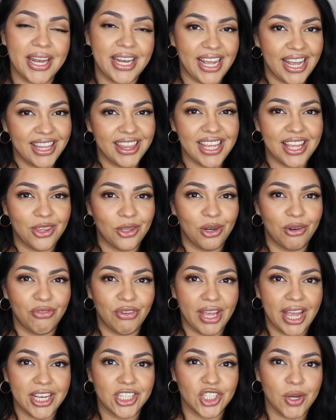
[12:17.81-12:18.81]
and hit that
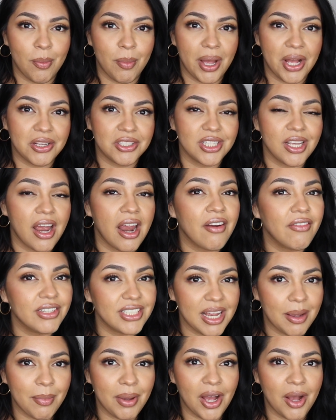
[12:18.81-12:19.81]
notification bell so every
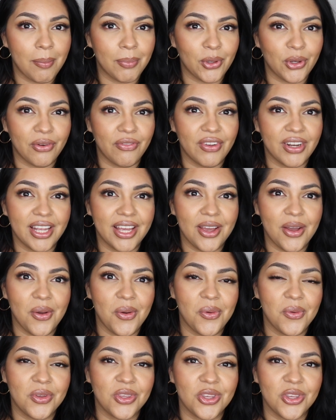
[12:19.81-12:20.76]
time I upload a video,